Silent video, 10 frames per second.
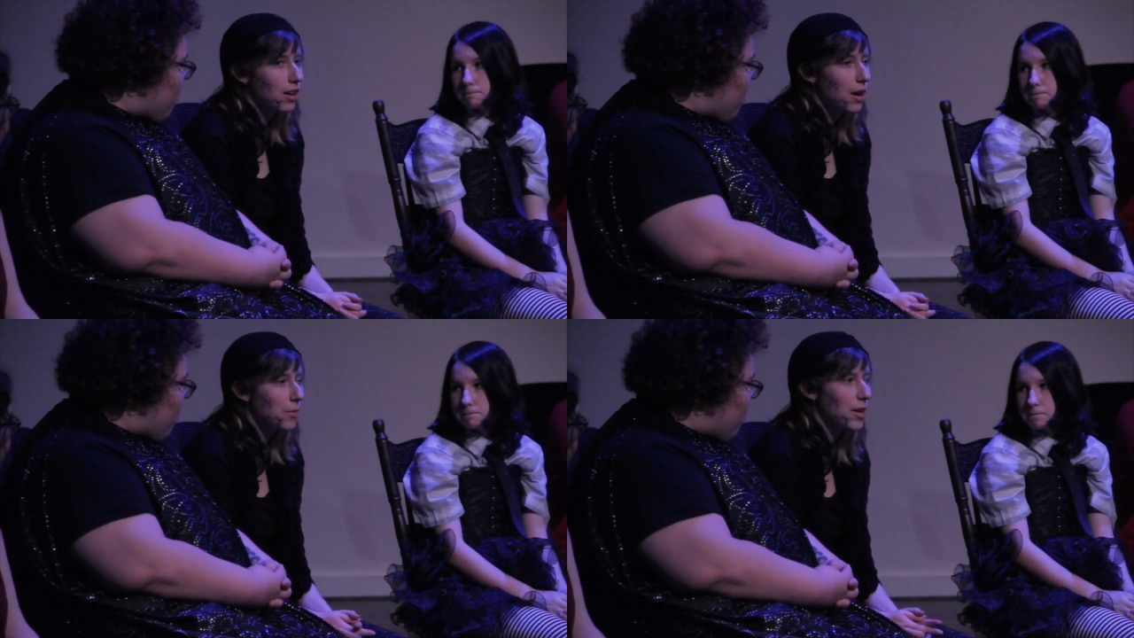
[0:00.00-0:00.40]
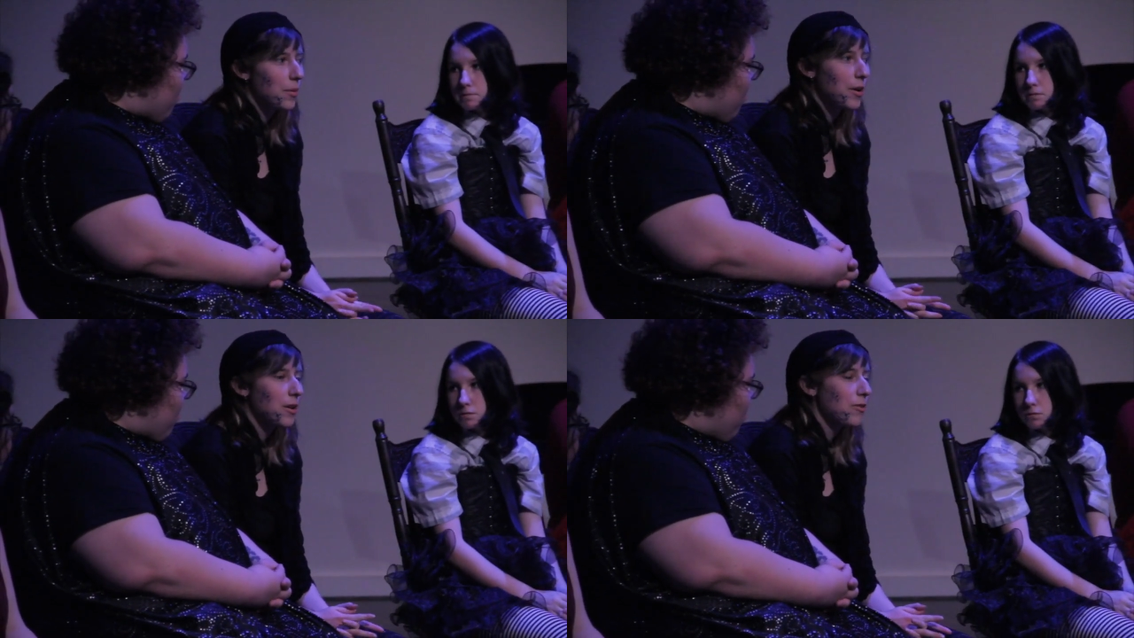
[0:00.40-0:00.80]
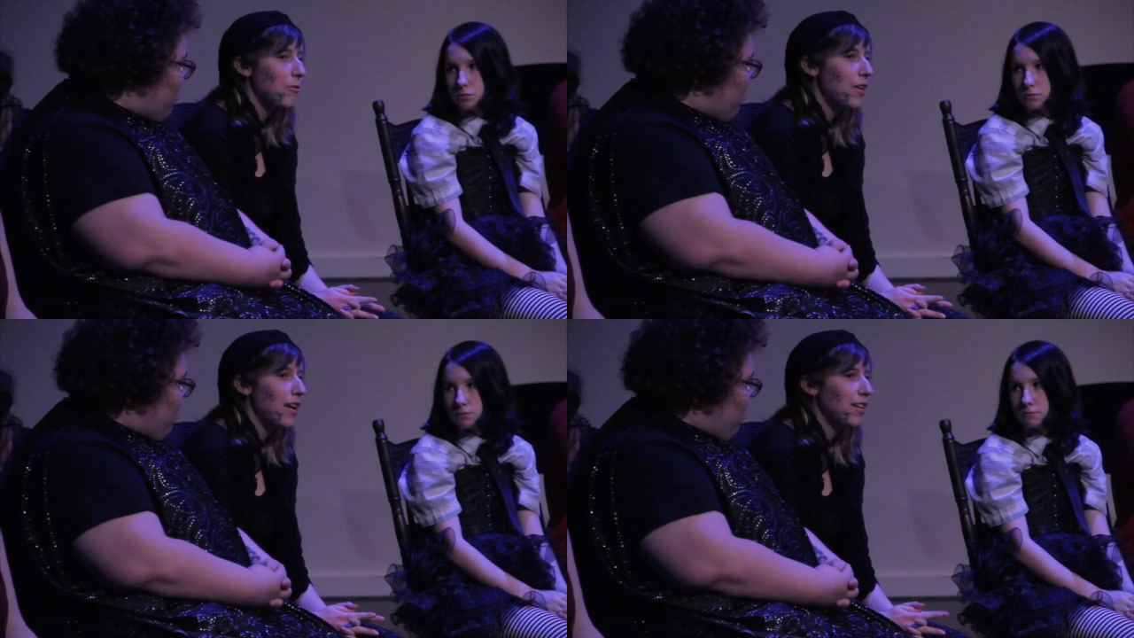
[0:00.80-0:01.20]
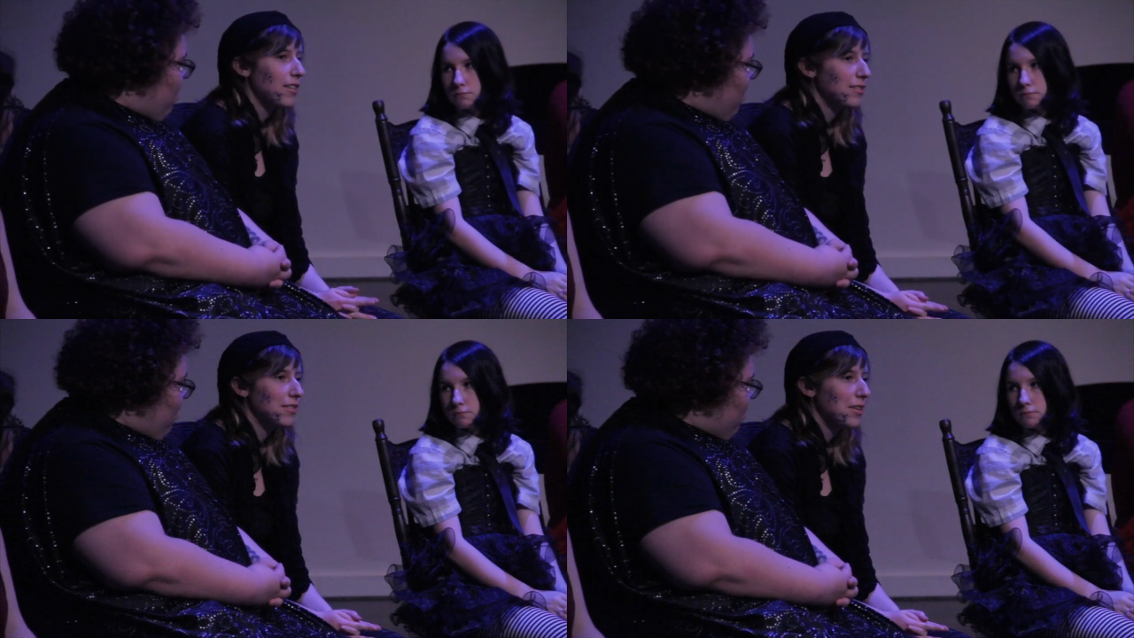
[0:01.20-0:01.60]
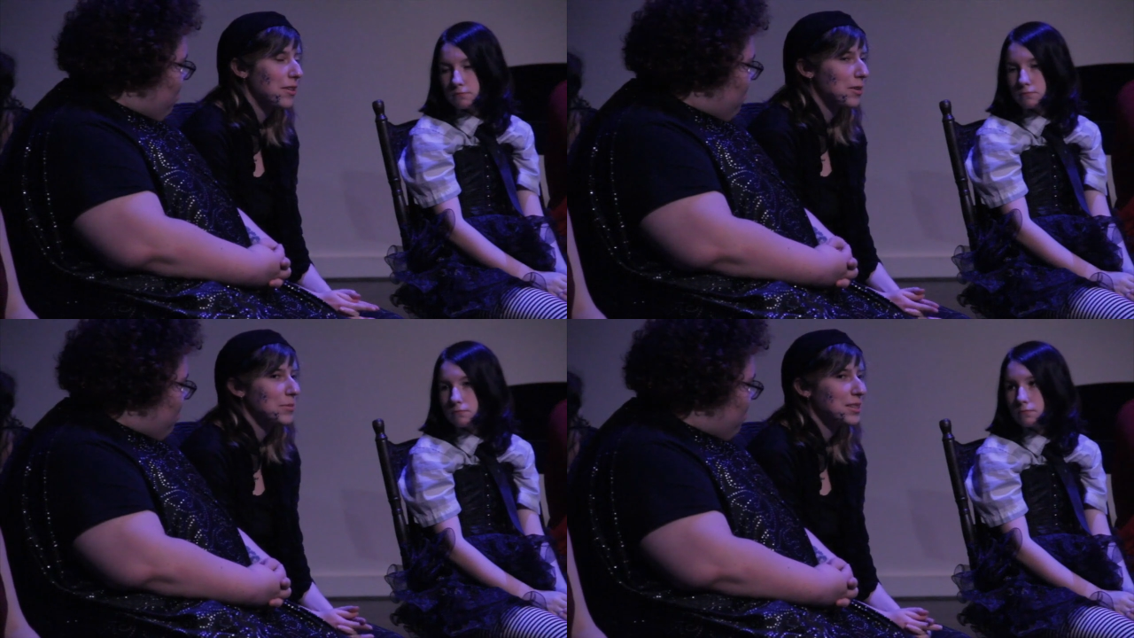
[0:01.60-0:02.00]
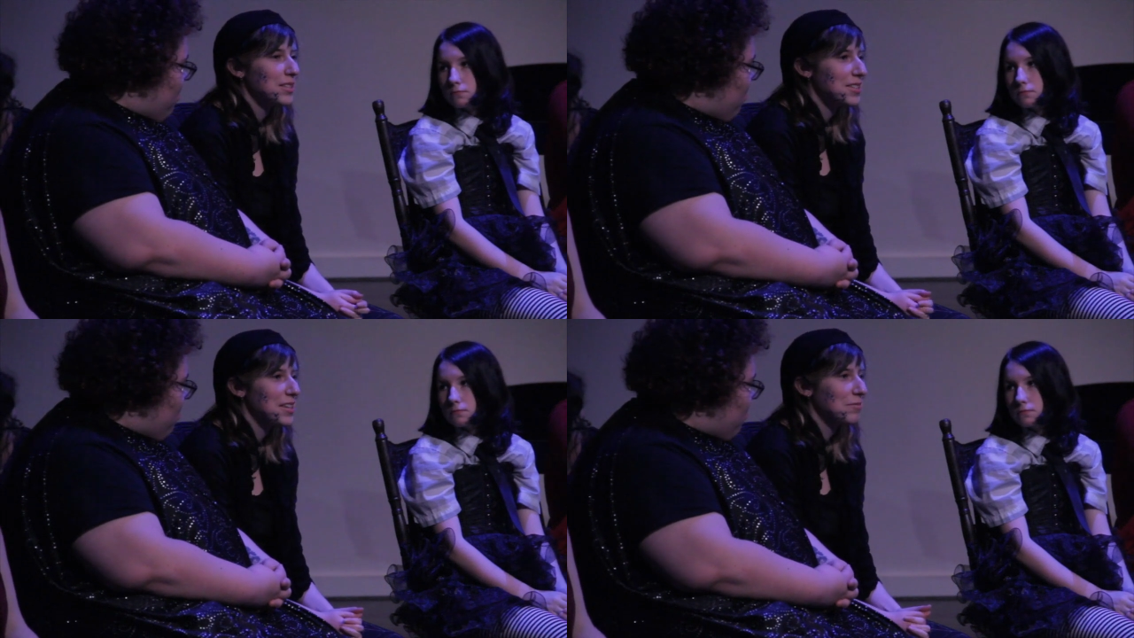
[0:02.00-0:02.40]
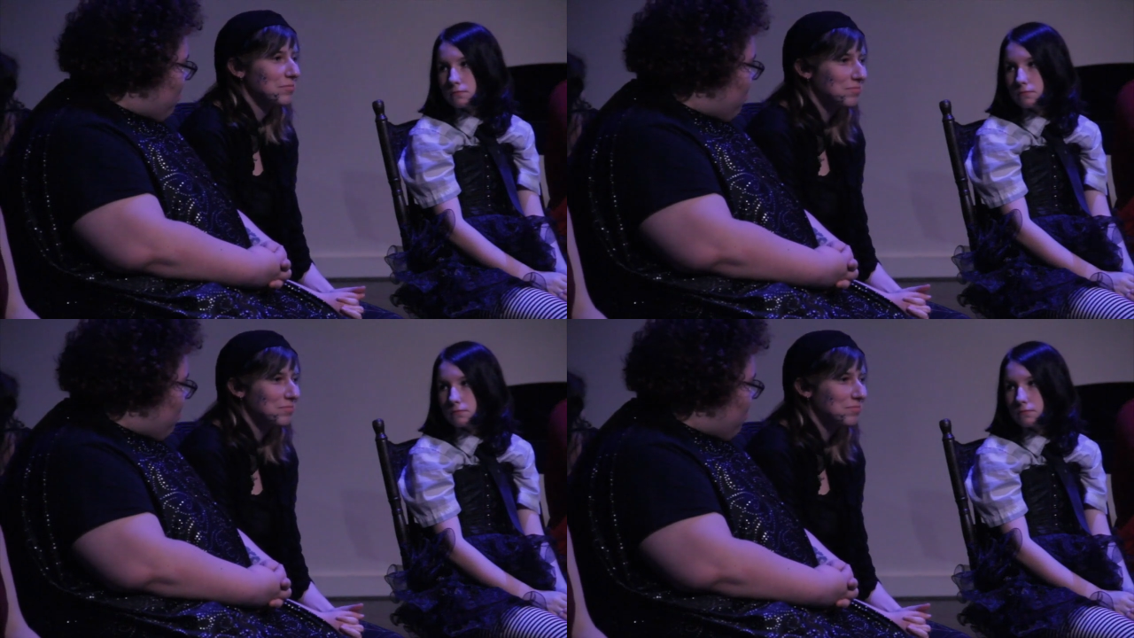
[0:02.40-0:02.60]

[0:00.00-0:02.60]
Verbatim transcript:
Speaker 1: I play the part of the thing. Uh, I'm 16.